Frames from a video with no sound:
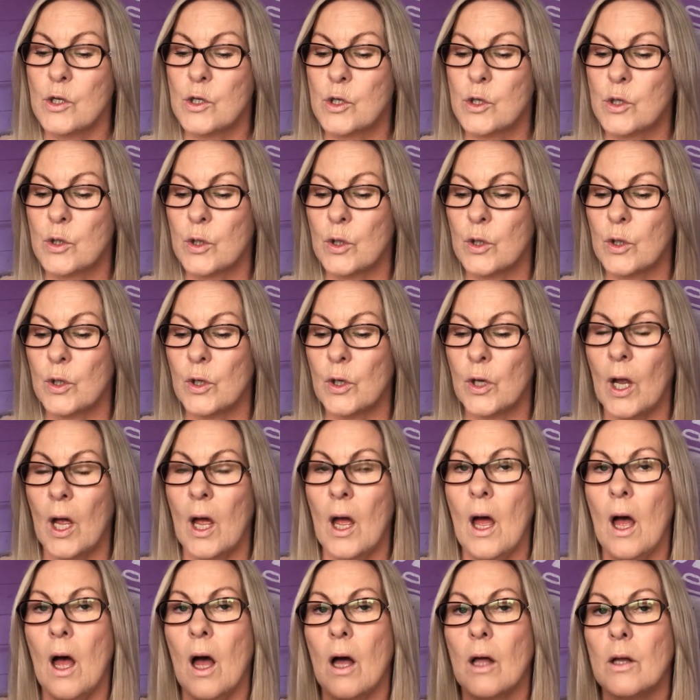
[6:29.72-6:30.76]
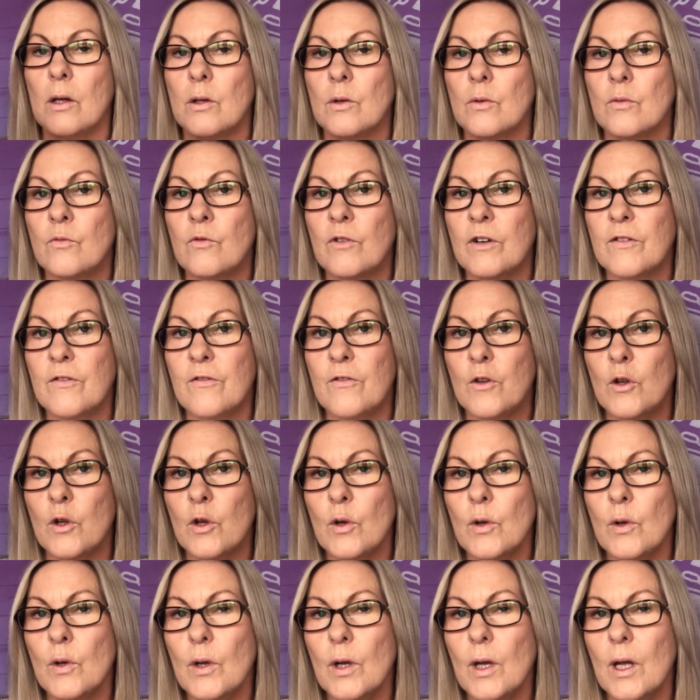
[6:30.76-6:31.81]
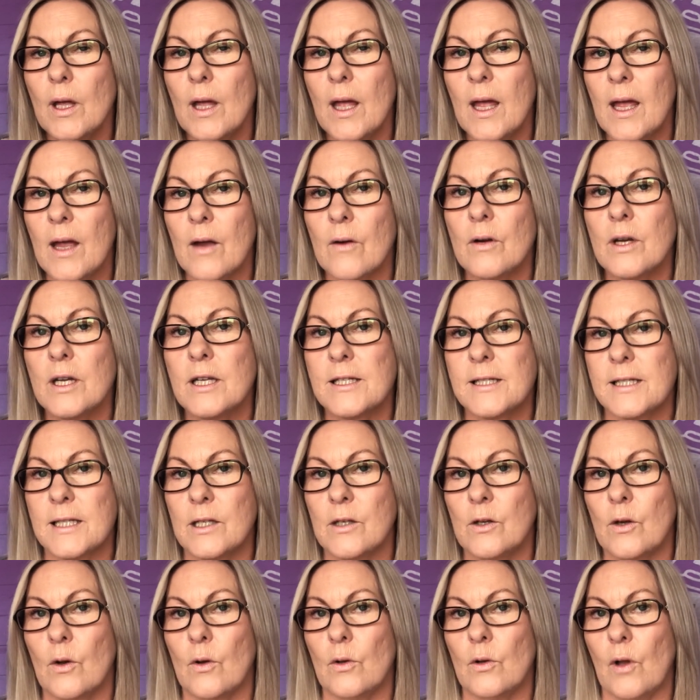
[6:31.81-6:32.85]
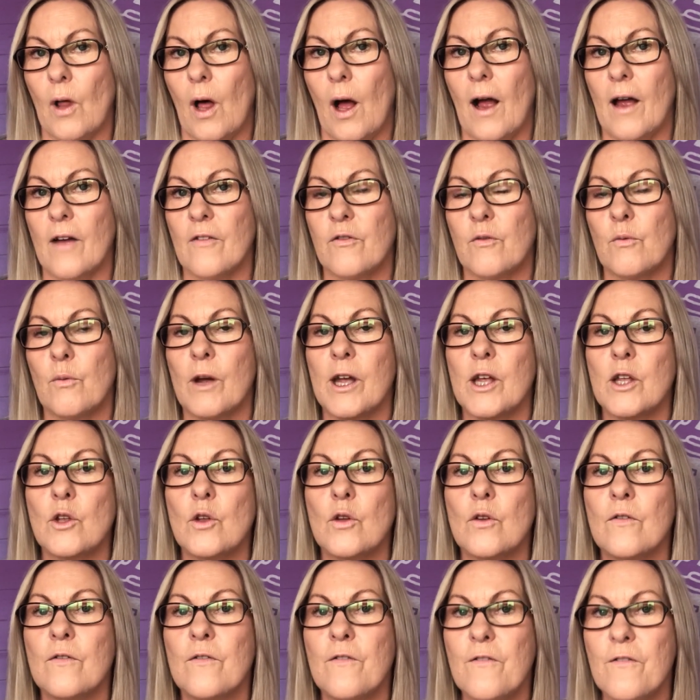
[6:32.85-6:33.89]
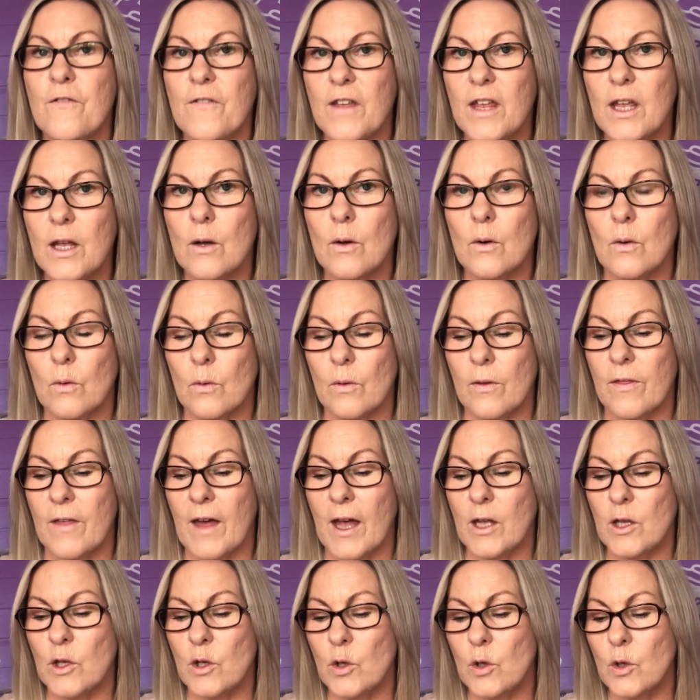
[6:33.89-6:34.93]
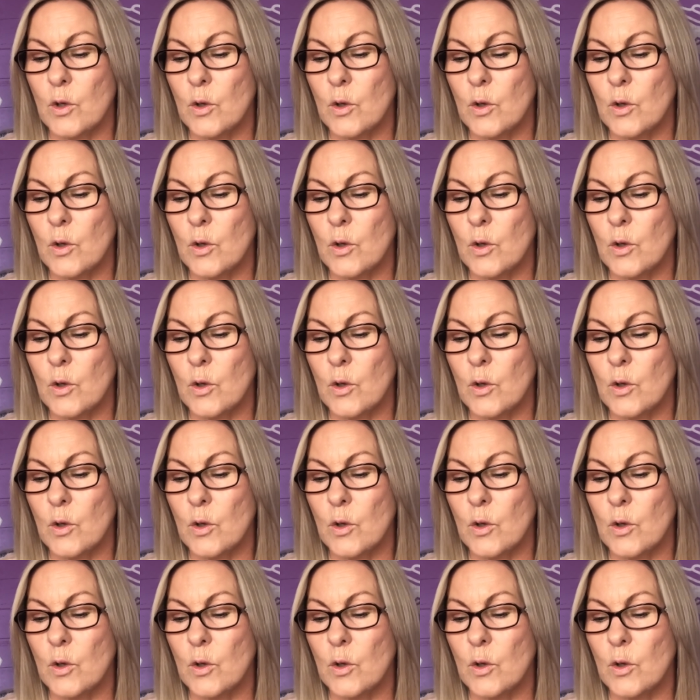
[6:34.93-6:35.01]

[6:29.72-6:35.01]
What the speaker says: to review areas in your life where you feel that